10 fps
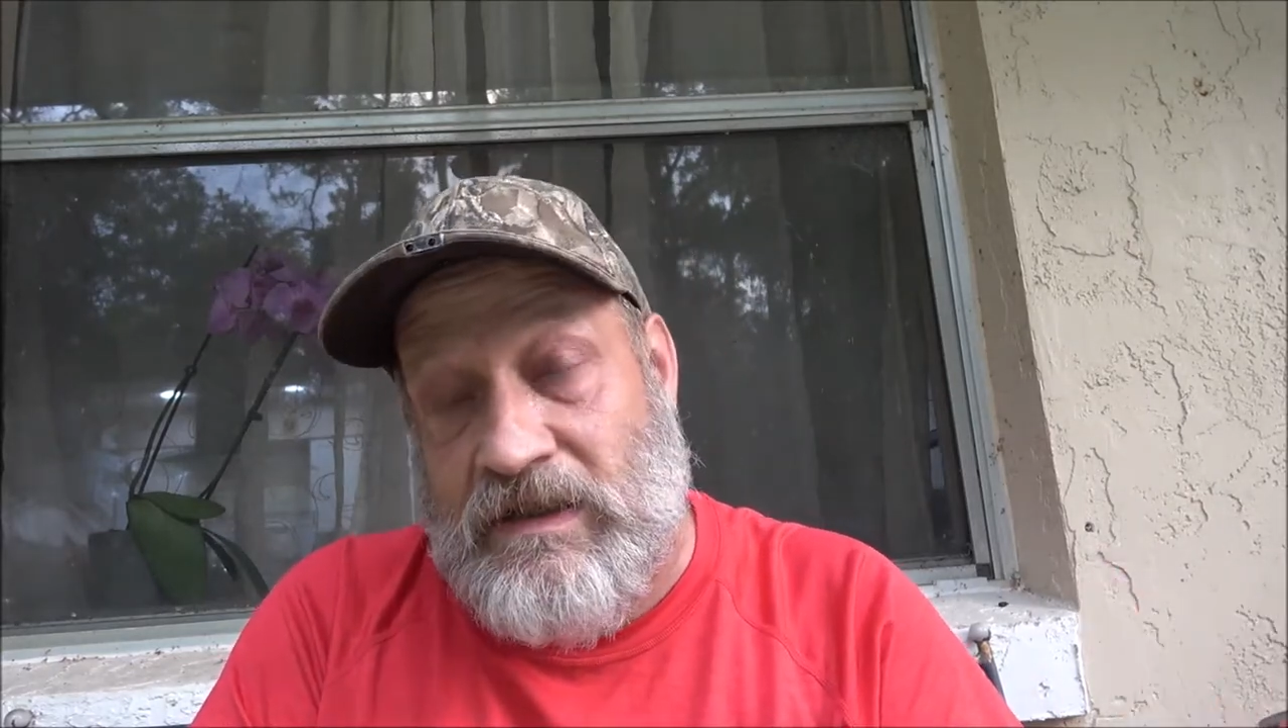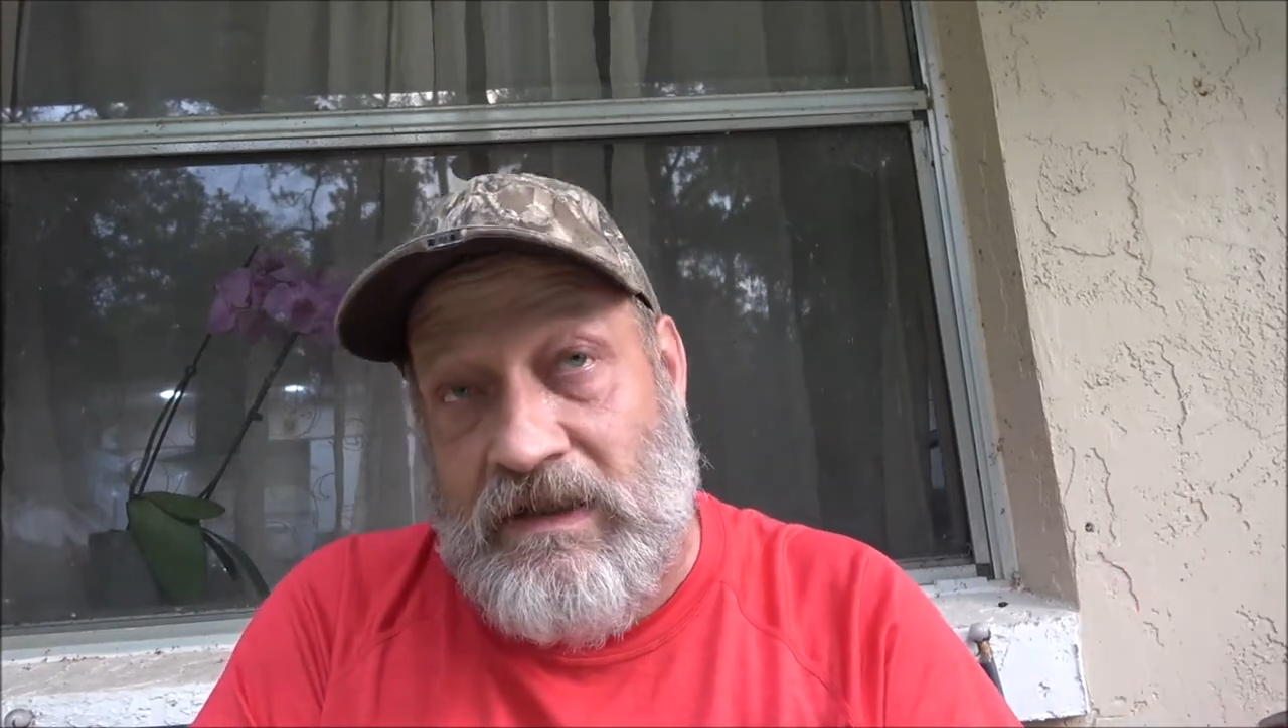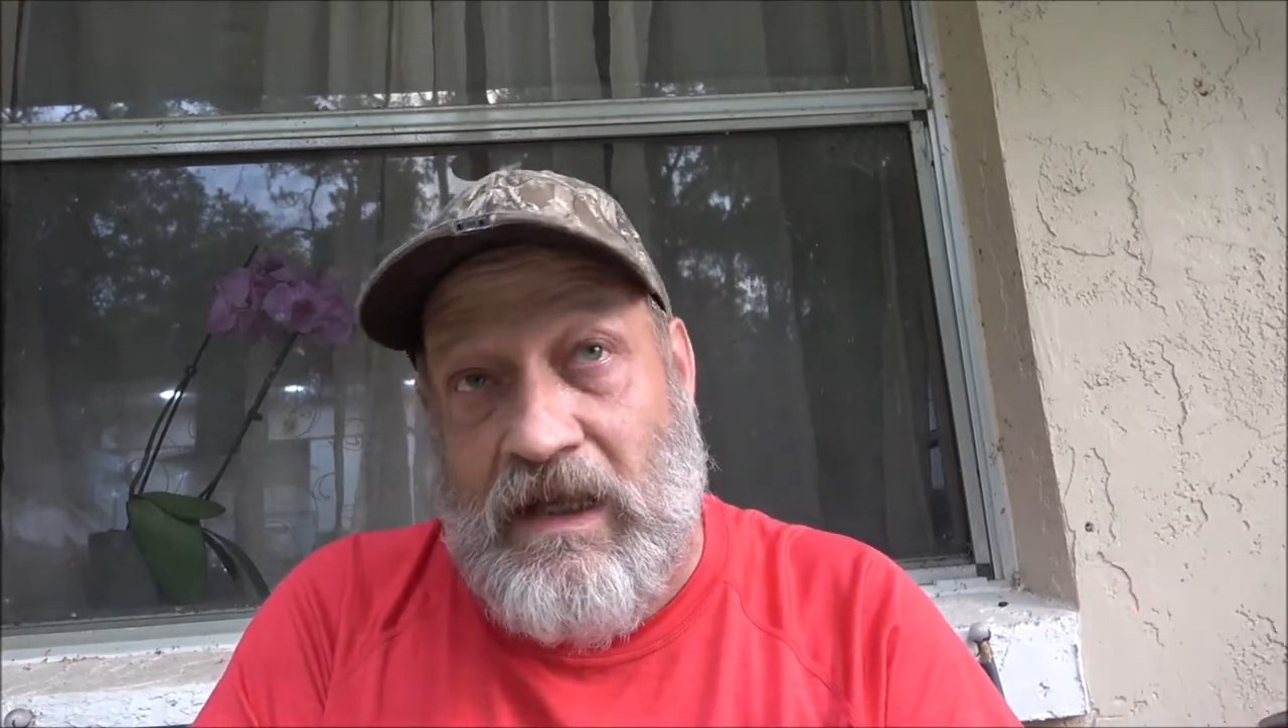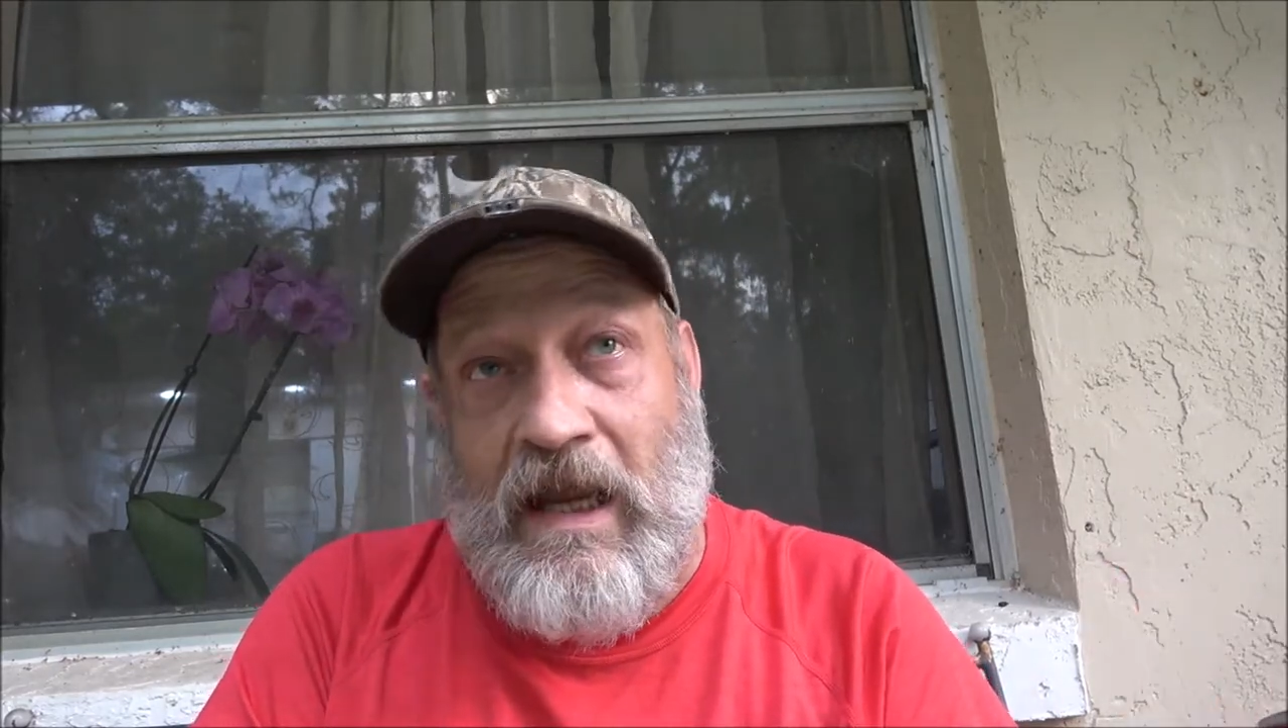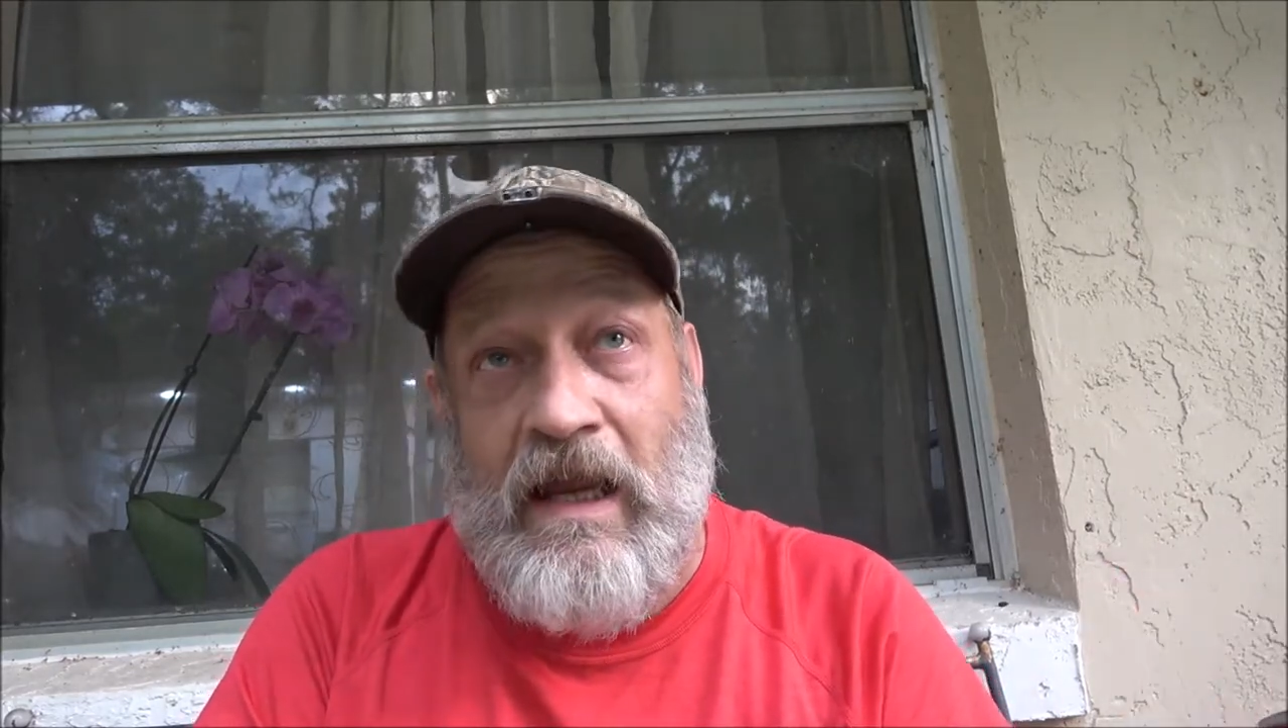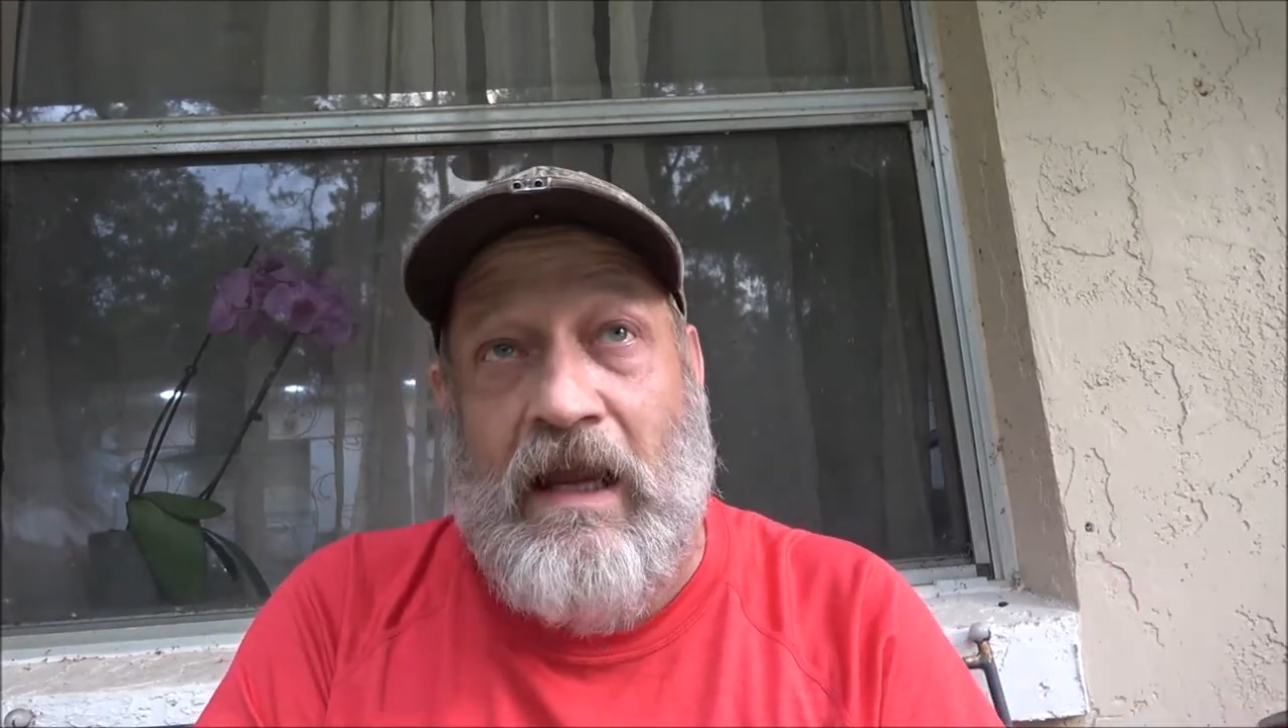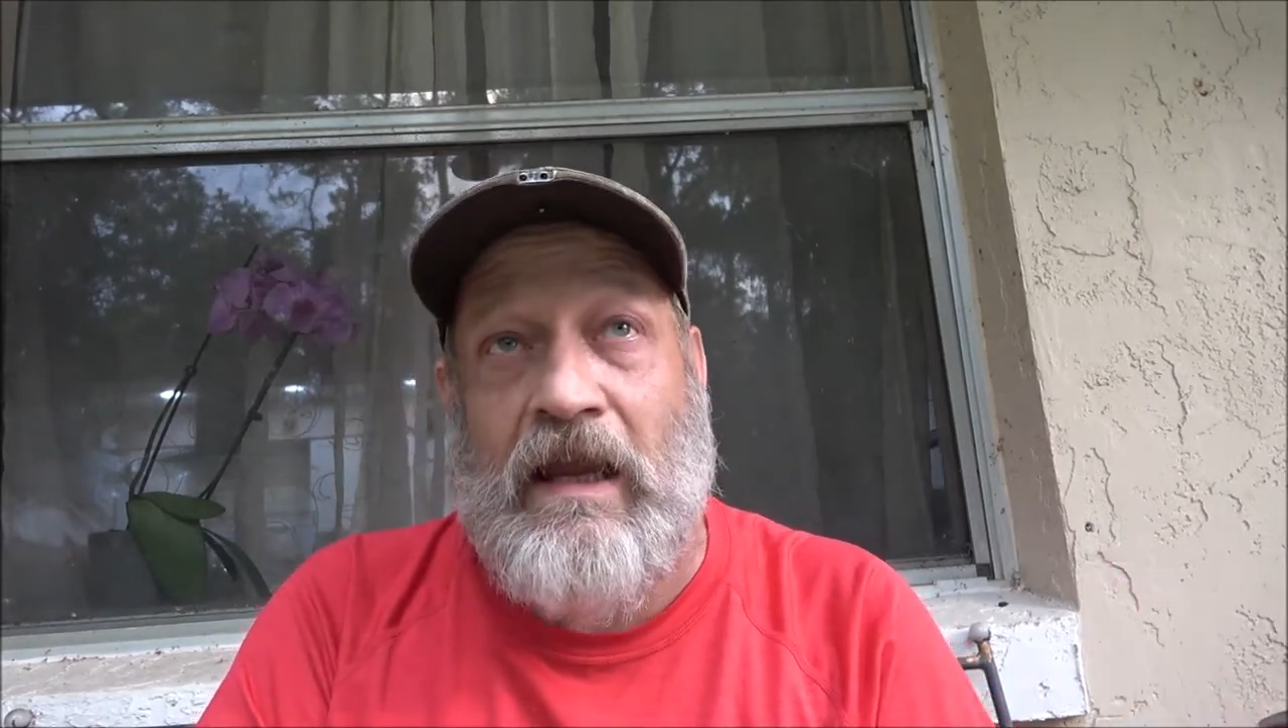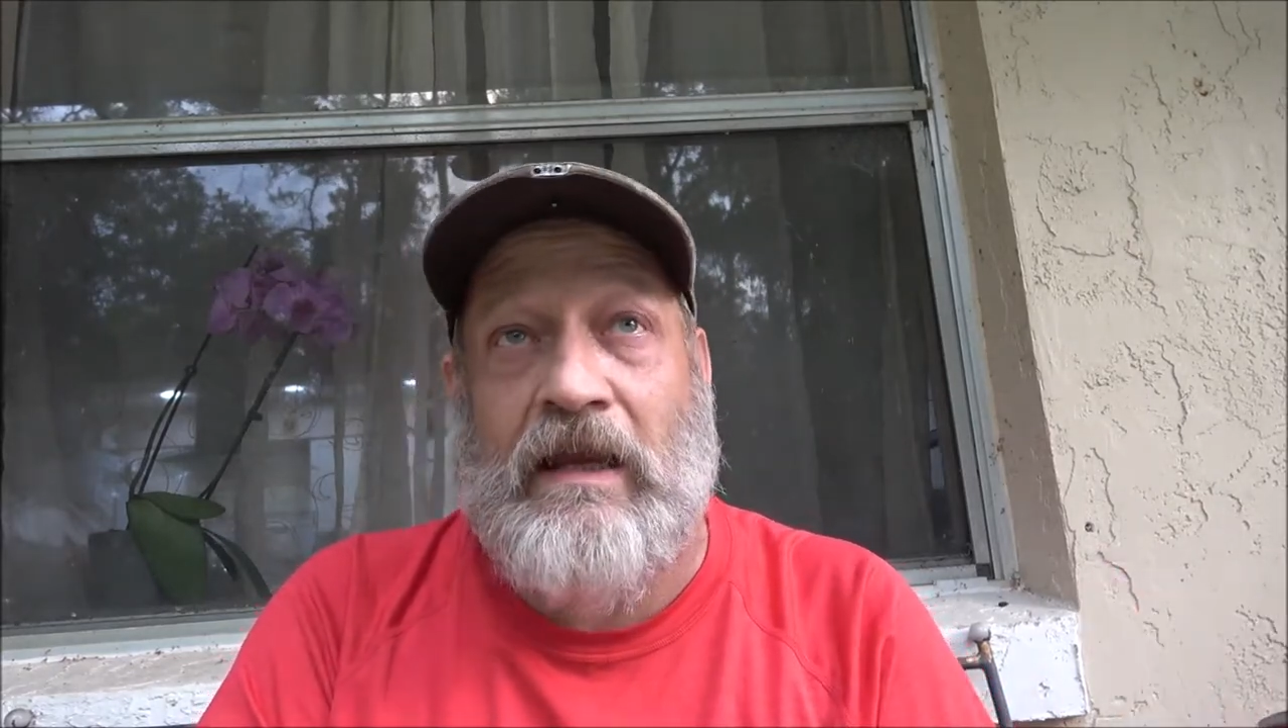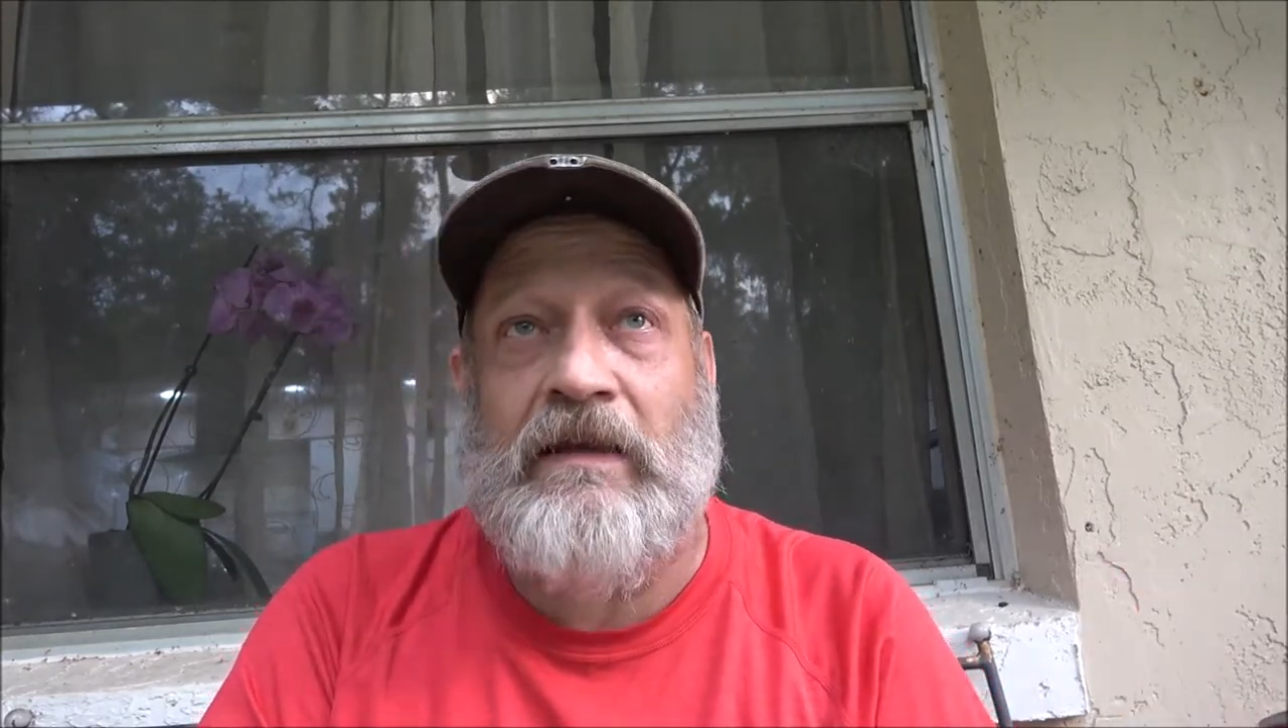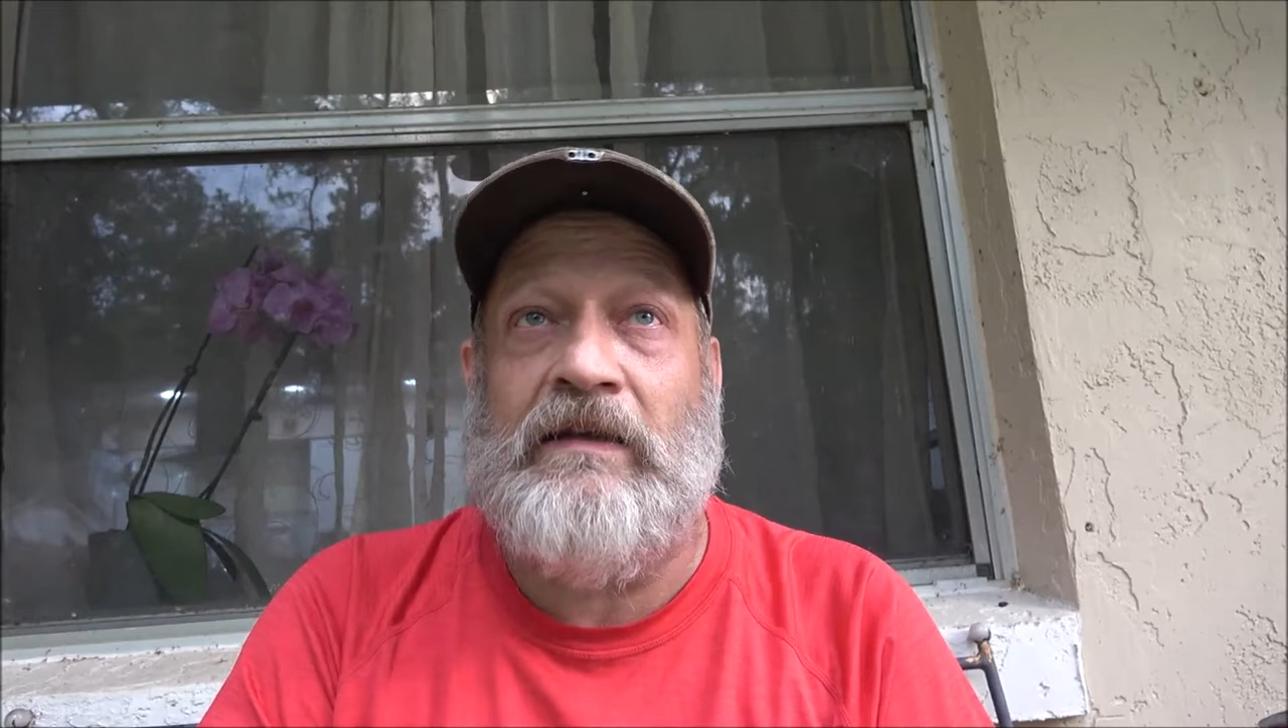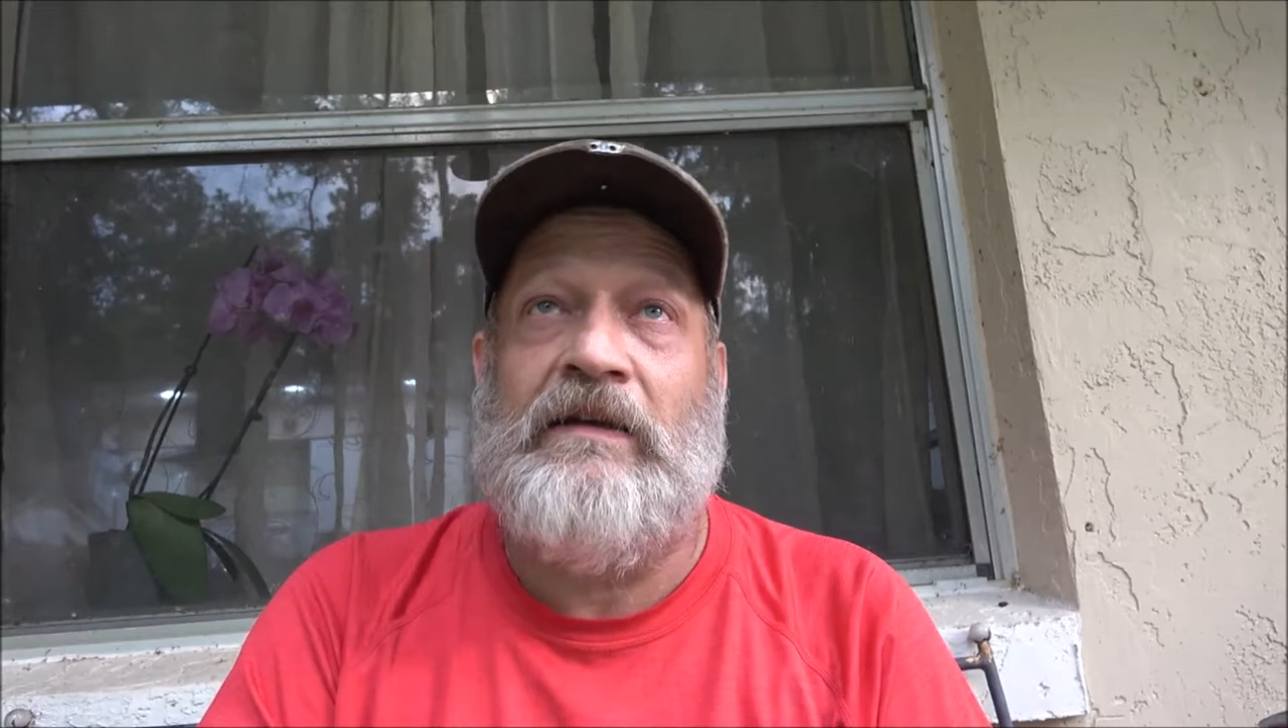today.